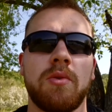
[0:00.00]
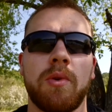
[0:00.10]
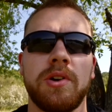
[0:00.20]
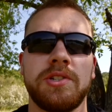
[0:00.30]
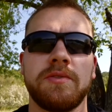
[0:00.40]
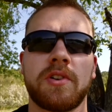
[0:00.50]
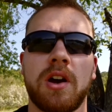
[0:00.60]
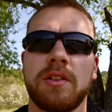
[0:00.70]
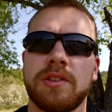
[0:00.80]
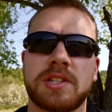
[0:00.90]
Whereas you've
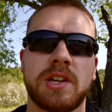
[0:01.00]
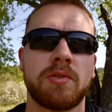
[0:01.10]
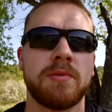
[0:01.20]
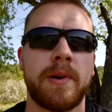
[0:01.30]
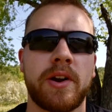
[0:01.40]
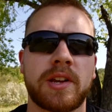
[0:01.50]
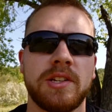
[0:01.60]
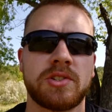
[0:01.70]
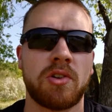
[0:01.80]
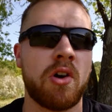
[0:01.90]
got the South
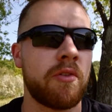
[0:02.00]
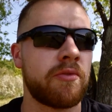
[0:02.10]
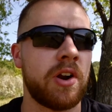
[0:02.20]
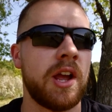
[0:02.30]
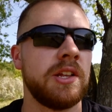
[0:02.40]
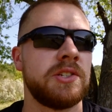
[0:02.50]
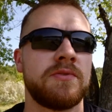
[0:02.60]
Americans are all friends,